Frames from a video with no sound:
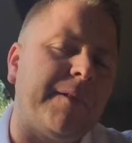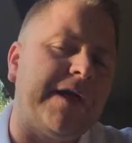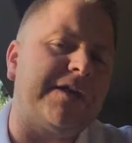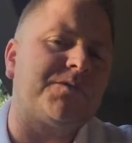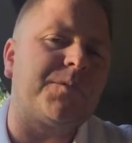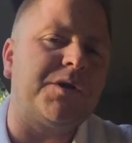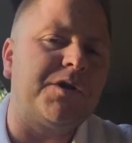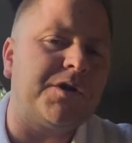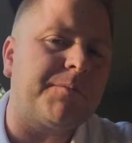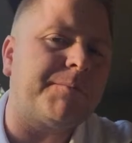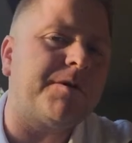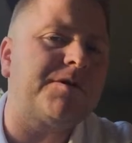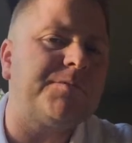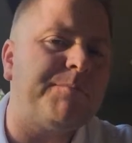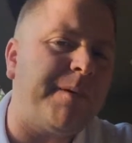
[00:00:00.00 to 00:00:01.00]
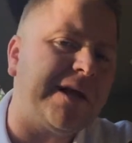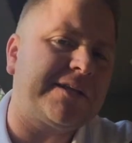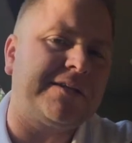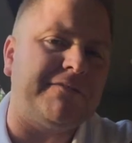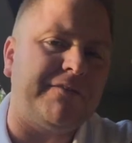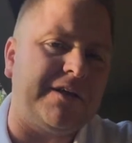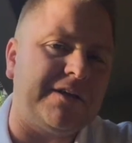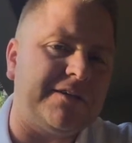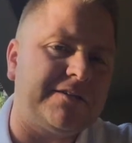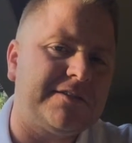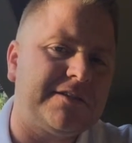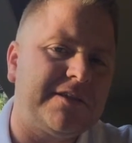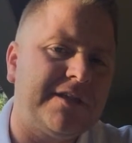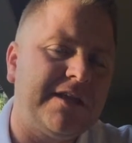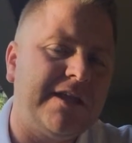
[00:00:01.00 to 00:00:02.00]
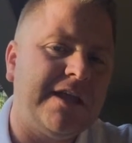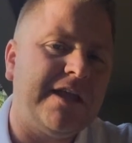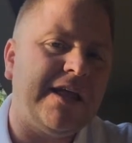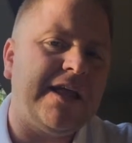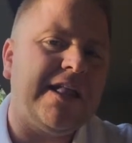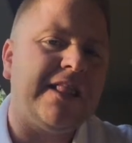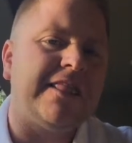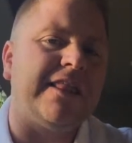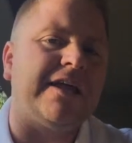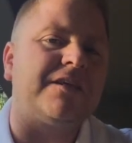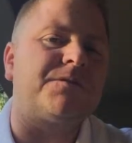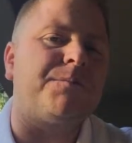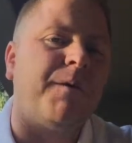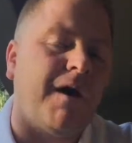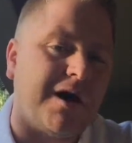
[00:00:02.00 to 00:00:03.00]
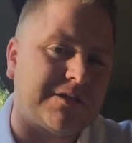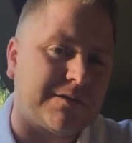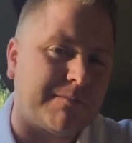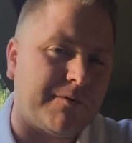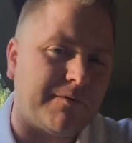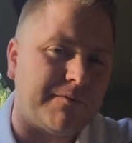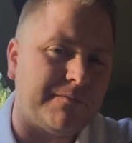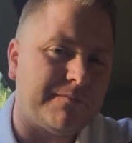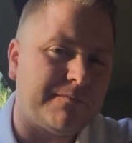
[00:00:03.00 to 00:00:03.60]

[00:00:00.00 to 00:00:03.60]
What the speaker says: place where your perspective is that it's possible.